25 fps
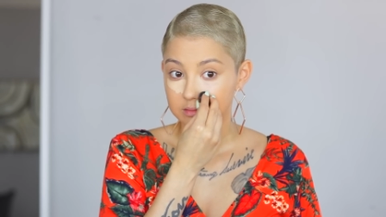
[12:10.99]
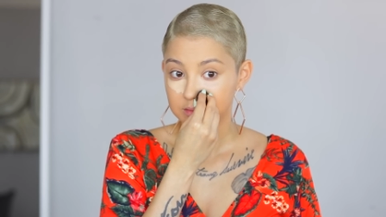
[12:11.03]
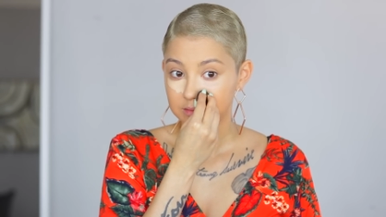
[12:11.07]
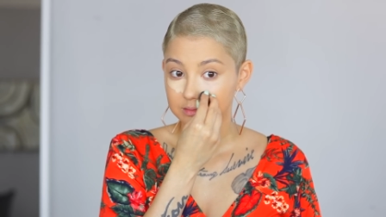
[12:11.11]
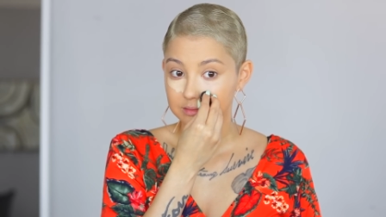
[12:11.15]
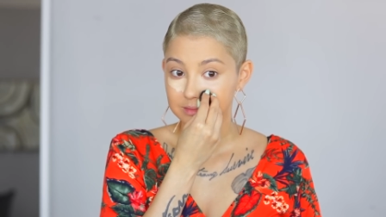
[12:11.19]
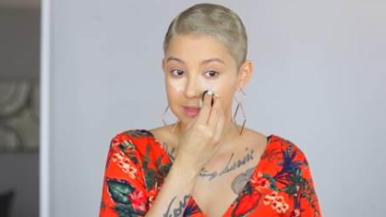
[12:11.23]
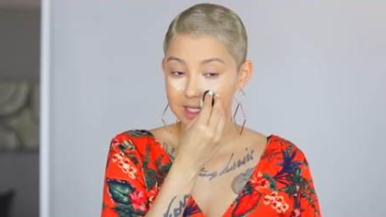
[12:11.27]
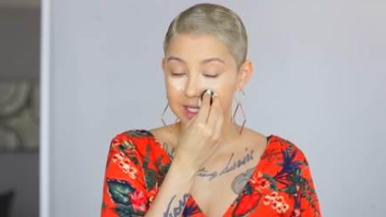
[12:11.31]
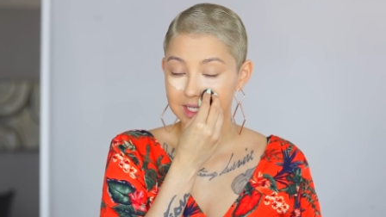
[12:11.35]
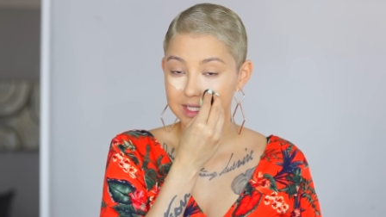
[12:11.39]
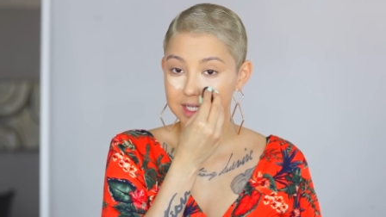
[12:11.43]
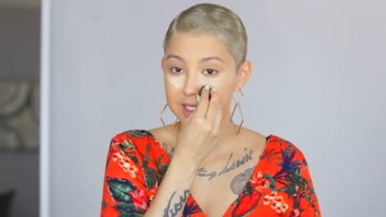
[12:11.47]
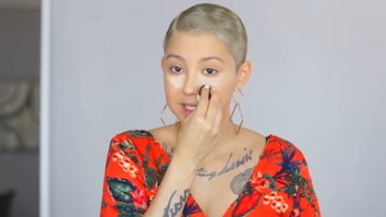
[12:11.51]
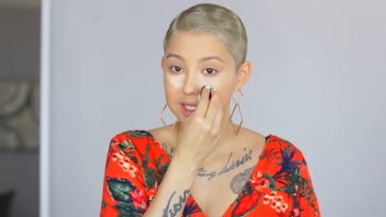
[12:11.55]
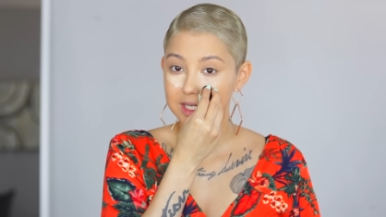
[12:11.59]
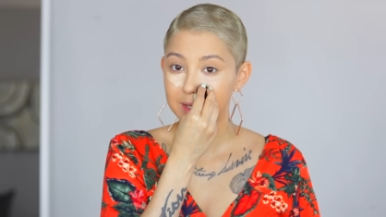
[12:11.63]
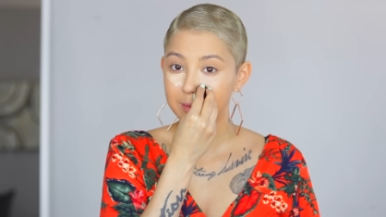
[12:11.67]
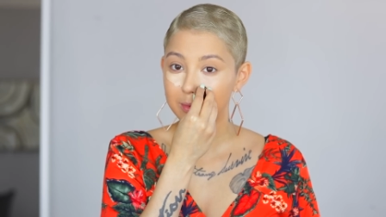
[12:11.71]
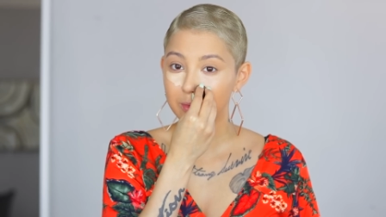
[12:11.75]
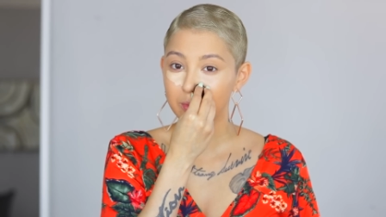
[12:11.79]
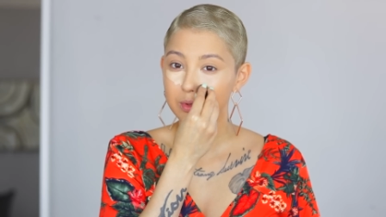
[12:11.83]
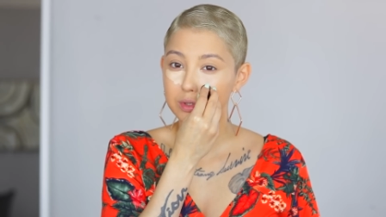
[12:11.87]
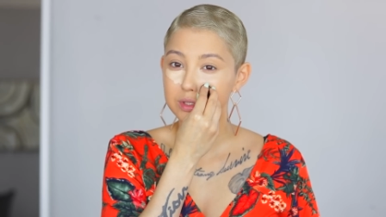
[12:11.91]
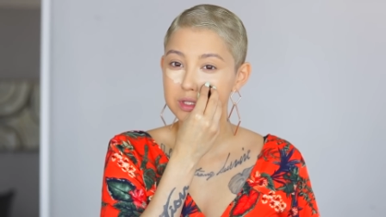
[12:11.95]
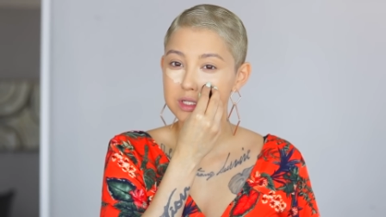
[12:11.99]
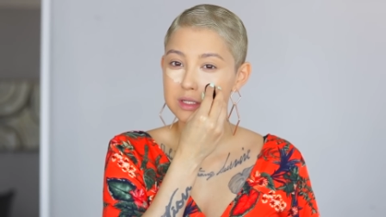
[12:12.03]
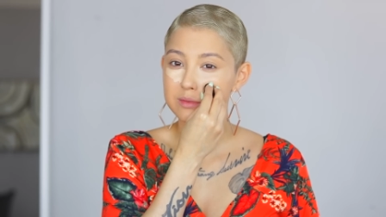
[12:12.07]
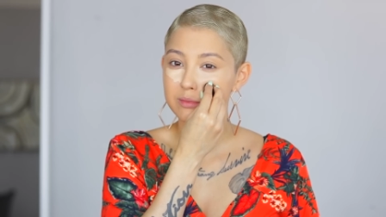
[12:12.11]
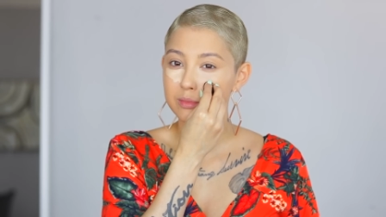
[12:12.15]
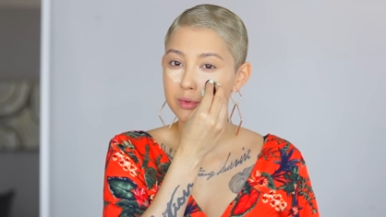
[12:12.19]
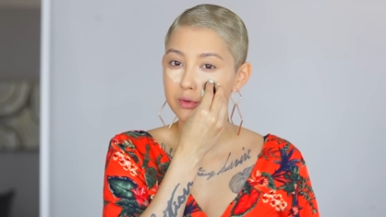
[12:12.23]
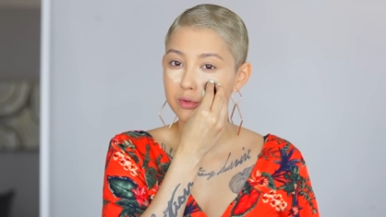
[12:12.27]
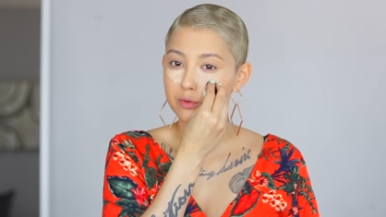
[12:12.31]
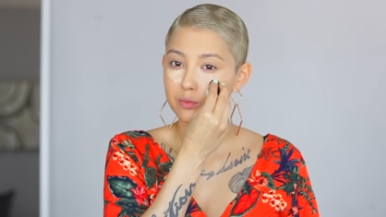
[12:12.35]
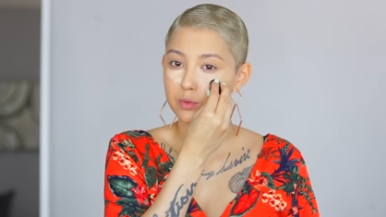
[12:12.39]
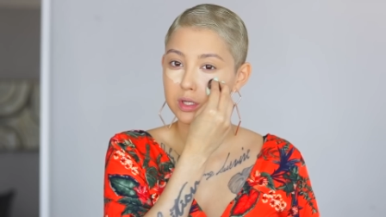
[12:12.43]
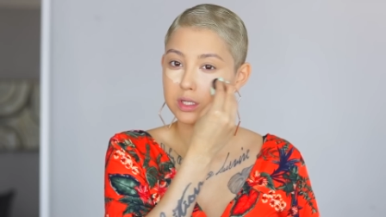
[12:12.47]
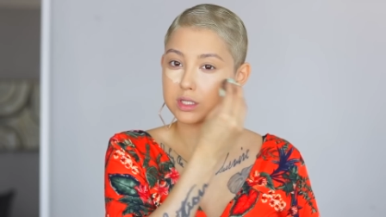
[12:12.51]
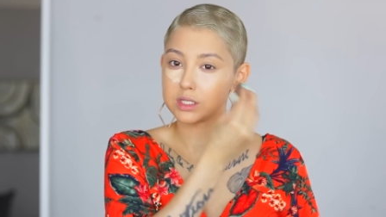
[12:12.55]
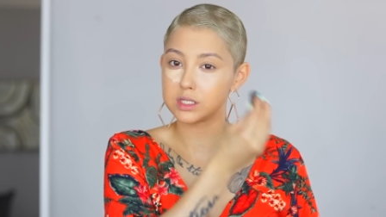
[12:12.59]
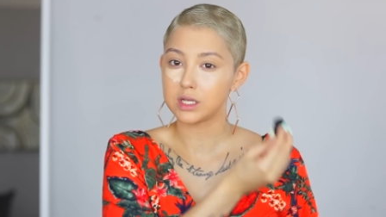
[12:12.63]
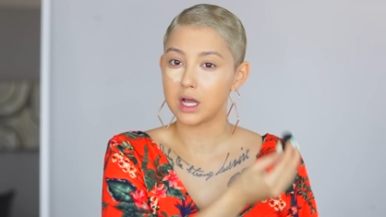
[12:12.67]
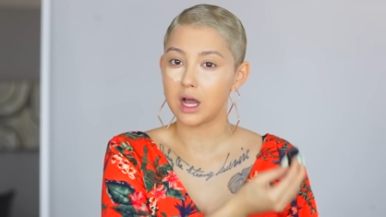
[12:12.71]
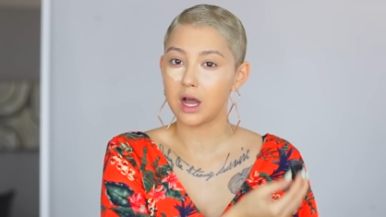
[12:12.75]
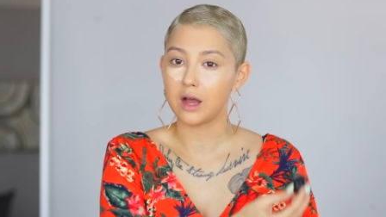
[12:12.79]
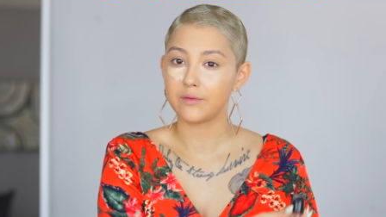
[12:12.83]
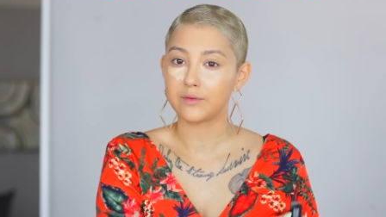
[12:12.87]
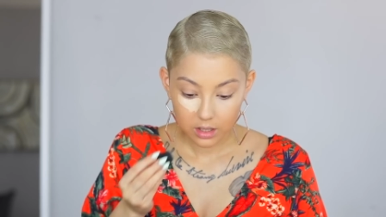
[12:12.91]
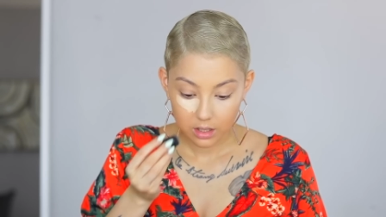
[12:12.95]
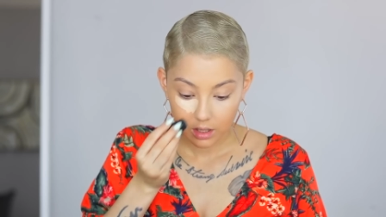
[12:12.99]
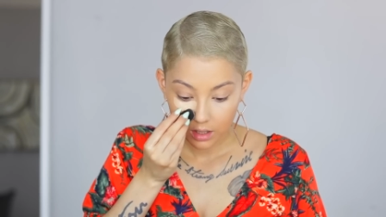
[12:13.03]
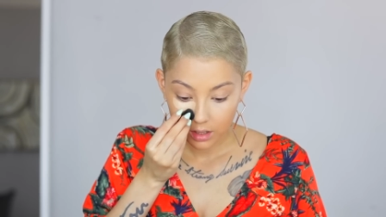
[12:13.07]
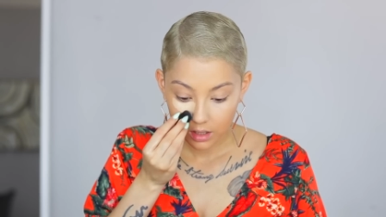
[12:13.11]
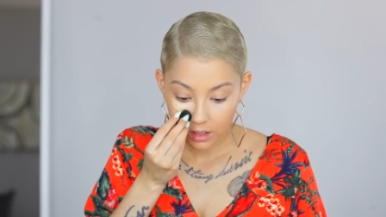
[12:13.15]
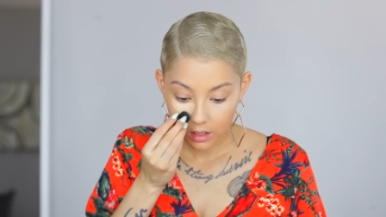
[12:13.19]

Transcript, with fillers: I just have to keep it real smooth, real soft.